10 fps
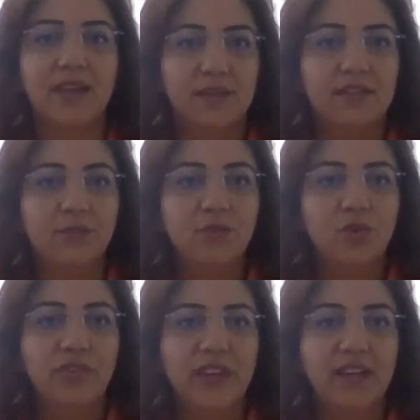
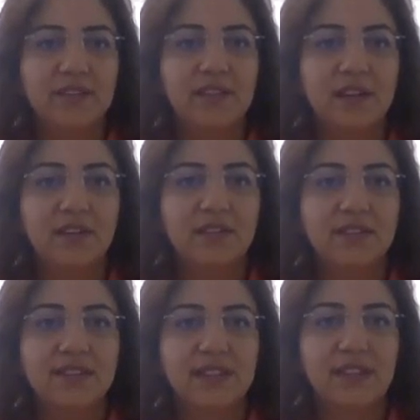Removing
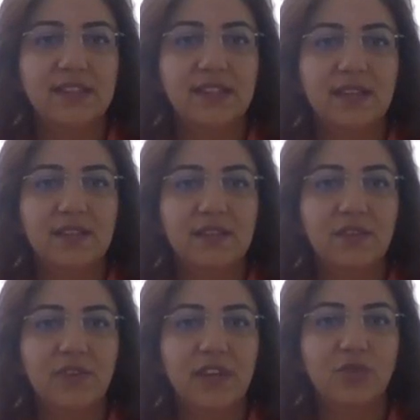redundancy is another
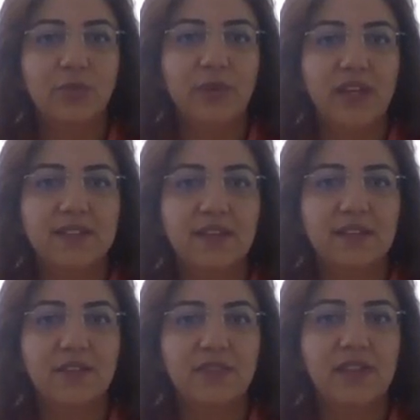way to make
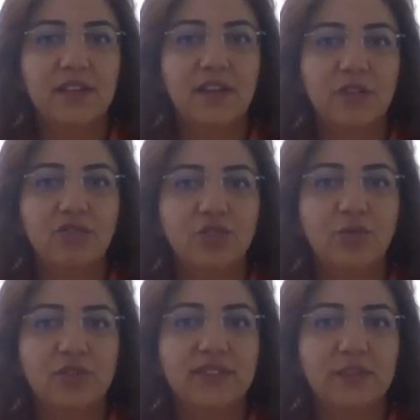scientific language
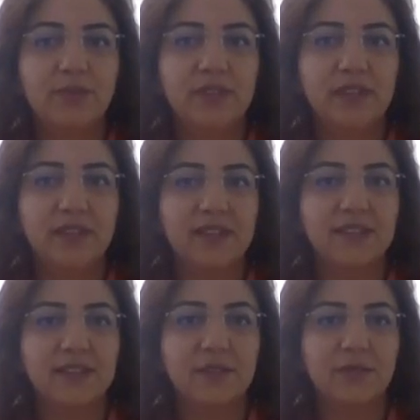more simple and
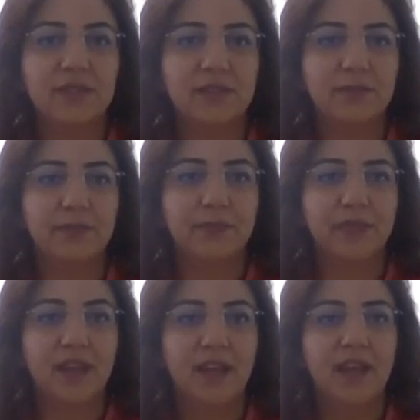accessible.
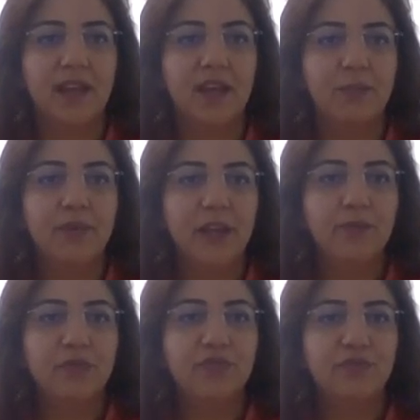A
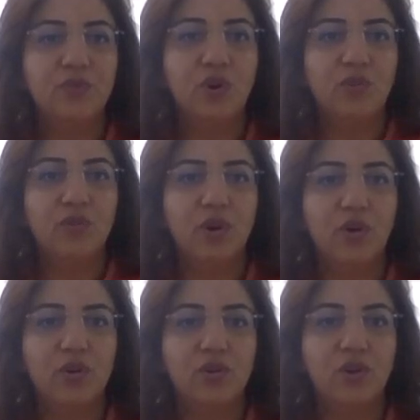paper full of
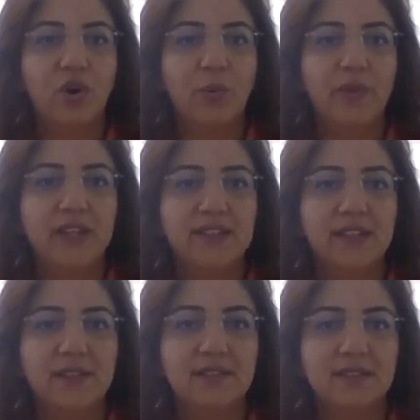long, complex
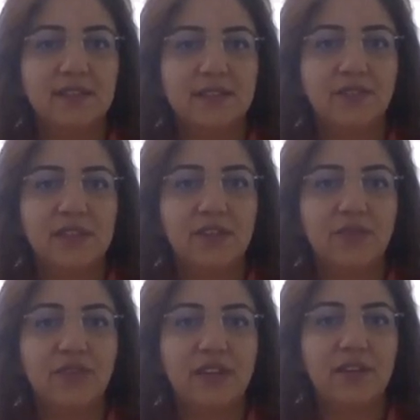sentences with a
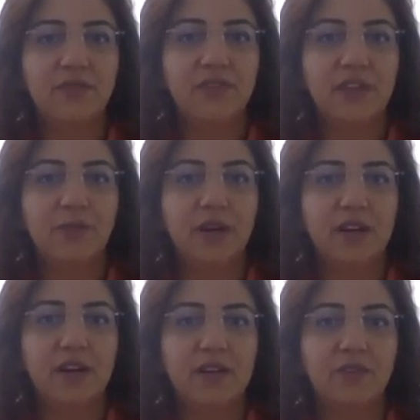very few
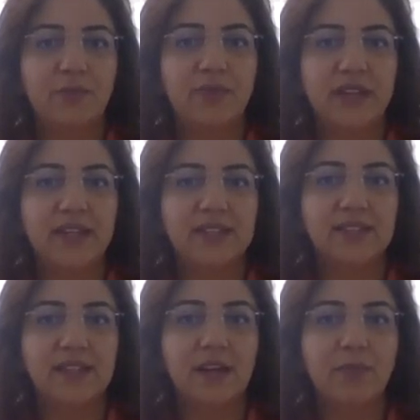paragraph breaks
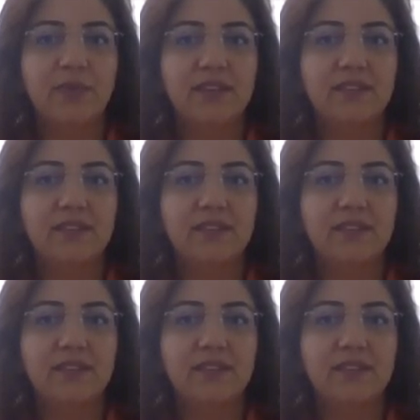can be